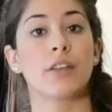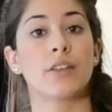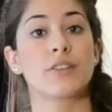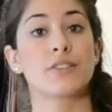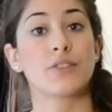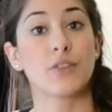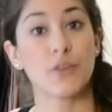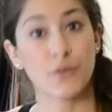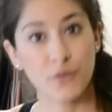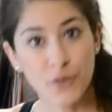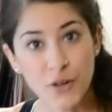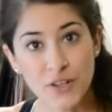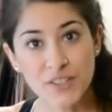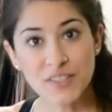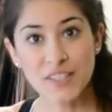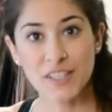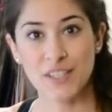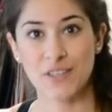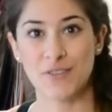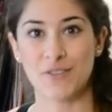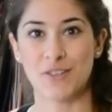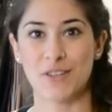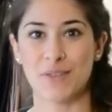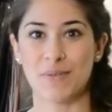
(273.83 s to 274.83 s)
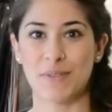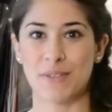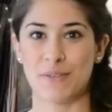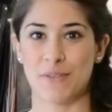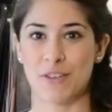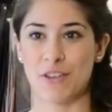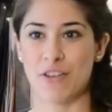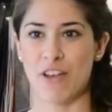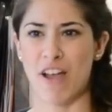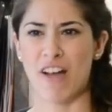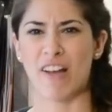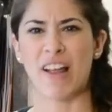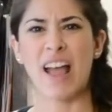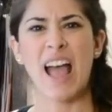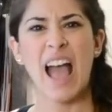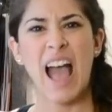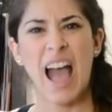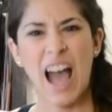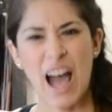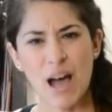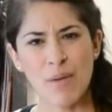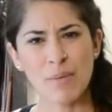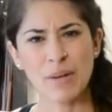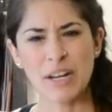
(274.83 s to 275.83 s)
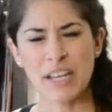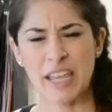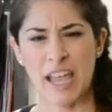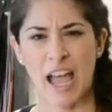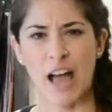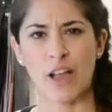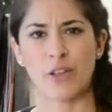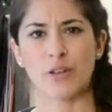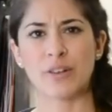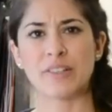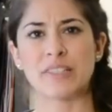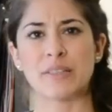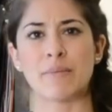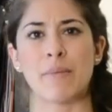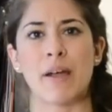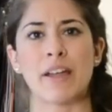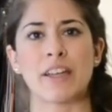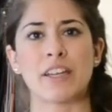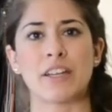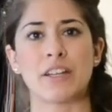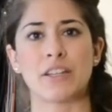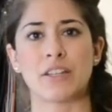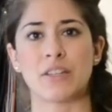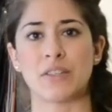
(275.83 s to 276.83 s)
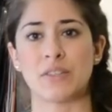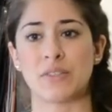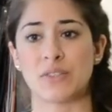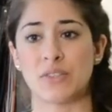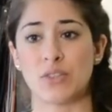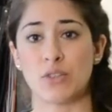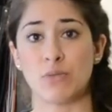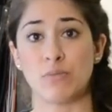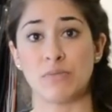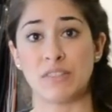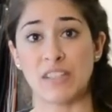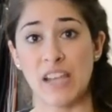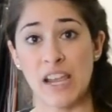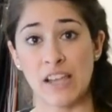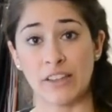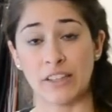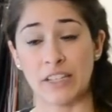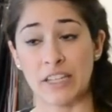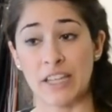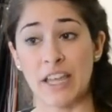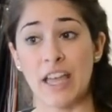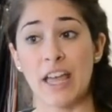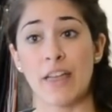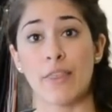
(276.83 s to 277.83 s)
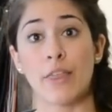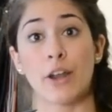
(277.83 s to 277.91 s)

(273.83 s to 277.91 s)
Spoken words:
So the first thing you do is figure out how many calories am I going to consume daily